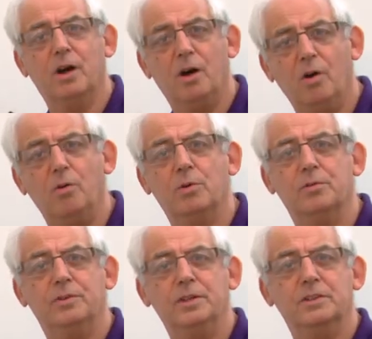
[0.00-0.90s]
whole
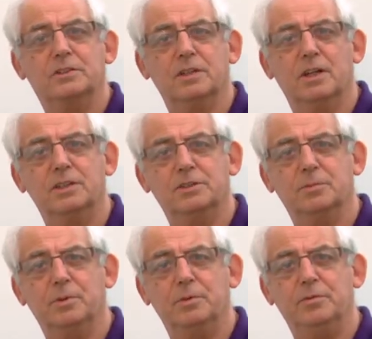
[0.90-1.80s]
of the installation
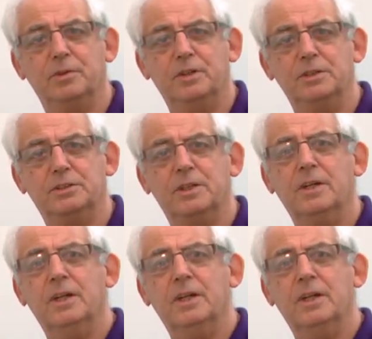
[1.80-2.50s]
when we've finished.